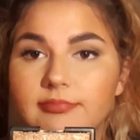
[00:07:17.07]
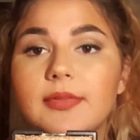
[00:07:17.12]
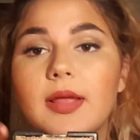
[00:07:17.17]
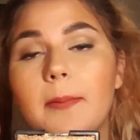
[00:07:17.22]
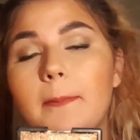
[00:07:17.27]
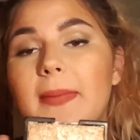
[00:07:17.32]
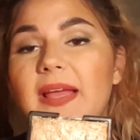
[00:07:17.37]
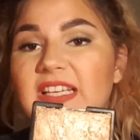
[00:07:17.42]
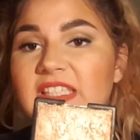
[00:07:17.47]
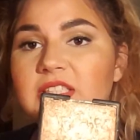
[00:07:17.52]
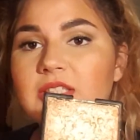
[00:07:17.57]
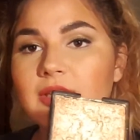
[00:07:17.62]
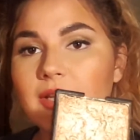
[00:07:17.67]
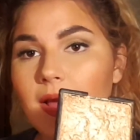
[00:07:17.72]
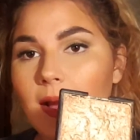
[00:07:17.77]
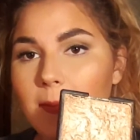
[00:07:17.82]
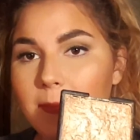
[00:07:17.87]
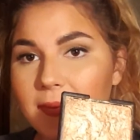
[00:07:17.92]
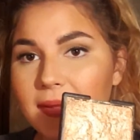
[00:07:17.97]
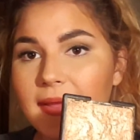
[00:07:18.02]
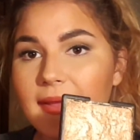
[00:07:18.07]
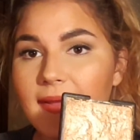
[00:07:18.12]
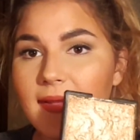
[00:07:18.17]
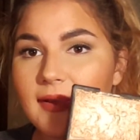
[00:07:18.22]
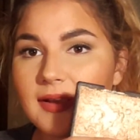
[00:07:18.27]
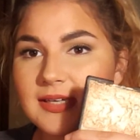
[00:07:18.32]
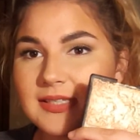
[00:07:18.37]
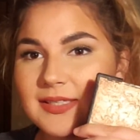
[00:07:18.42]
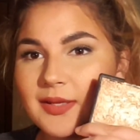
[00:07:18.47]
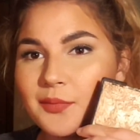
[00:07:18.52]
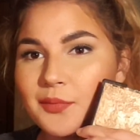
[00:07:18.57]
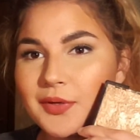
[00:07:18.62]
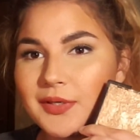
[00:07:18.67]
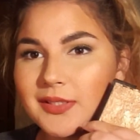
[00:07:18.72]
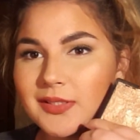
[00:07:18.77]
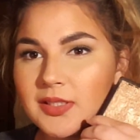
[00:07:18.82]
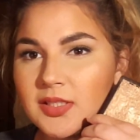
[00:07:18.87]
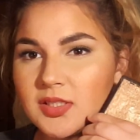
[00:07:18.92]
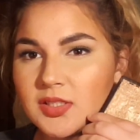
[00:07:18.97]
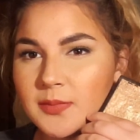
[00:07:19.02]
mixed it up because I
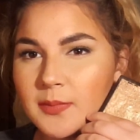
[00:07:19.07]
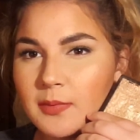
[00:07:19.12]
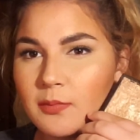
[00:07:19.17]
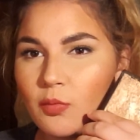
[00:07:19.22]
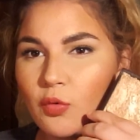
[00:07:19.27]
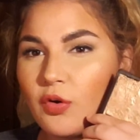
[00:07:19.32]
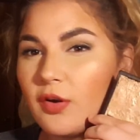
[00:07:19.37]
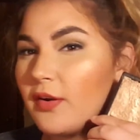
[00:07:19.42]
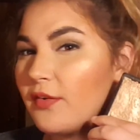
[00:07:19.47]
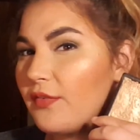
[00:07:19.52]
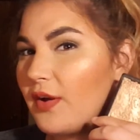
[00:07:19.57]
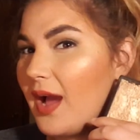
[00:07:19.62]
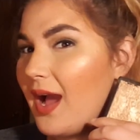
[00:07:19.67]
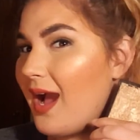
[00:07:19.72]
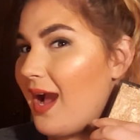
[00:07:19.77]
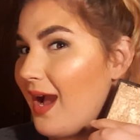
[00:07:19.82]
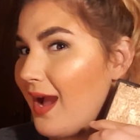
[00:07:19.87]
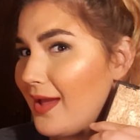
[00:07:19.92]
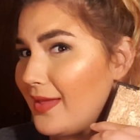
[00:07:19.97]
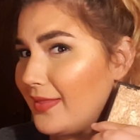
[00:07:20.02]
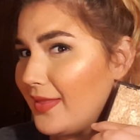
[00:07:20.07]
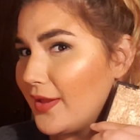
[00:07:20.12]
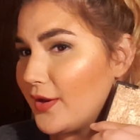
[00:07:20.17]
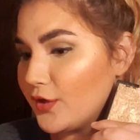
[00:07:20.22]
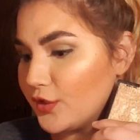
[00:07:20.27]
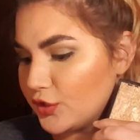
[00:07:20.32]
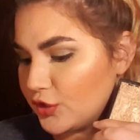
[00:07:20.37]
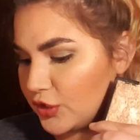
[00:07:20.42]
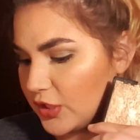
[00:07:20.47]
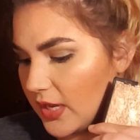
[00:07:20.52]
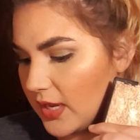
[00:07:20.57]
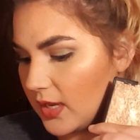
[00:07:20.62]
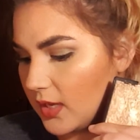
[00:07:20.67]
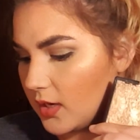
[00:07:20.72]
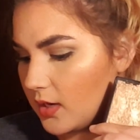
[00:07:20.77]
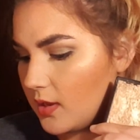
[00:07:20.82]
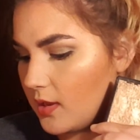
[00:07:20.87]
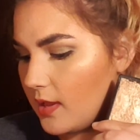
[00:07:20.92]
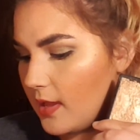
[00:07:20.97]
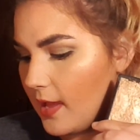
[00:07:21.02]
wanted it to be more of a highlighter shade,
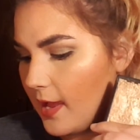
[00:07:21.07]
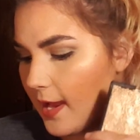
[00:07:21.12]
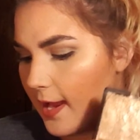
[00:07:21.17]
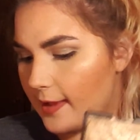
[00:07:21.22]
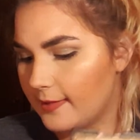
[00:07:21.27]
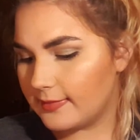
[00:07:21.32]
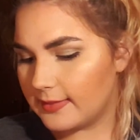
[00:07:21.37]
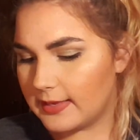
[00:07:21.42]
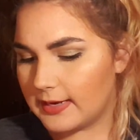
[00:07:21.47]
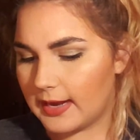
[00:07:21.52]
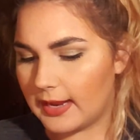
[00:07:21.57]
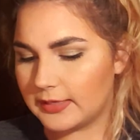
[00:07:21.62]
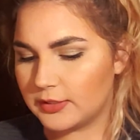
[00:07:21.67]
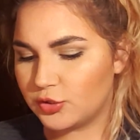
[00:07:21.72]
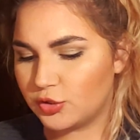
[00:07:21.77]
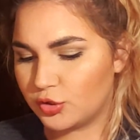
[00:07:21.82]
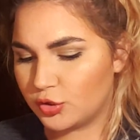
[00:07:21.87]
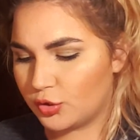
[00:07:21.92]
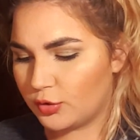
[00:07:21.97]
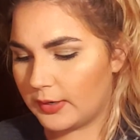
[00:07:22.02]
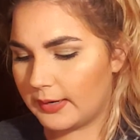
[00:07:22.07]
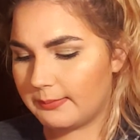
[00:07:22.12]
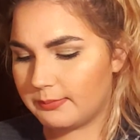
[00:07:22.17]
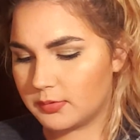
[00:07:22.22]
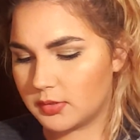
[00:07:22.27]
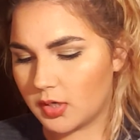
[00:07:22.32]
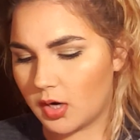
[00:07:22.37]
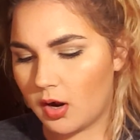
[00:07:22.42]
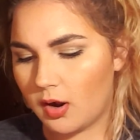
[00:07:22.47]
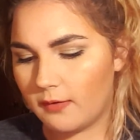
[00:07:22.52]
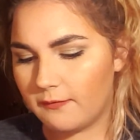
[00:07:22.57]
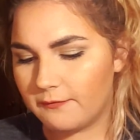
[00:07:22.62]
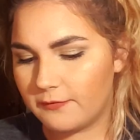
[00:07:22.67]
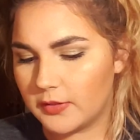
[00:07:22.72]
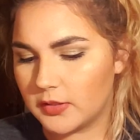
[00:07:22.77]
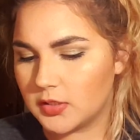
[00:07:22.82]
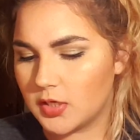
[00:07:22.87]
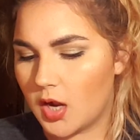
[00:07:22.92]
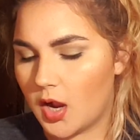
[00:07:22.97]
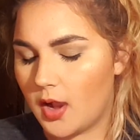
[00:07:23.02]
and then I scraped off the
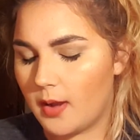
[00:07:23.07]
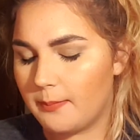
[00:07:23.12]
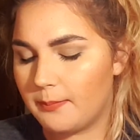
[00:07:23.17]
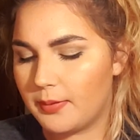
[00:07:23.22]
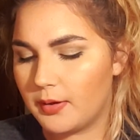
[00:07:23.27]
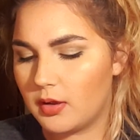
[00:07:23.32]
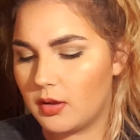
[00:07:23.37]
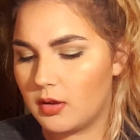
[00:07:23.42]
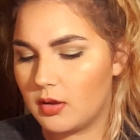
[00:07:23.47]
top